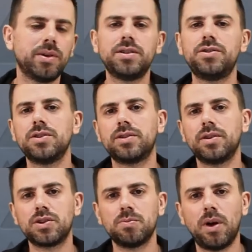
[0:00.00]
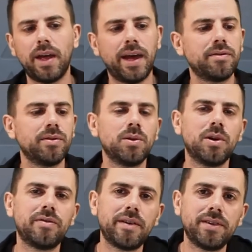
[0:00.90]
is just a small handful
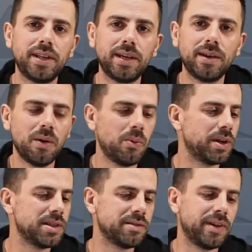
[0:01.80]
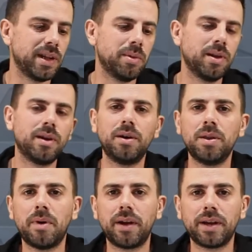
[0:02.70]
of everything what is available on
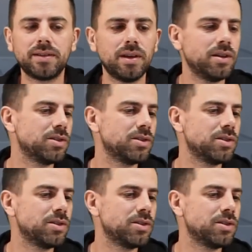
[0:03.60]
the market.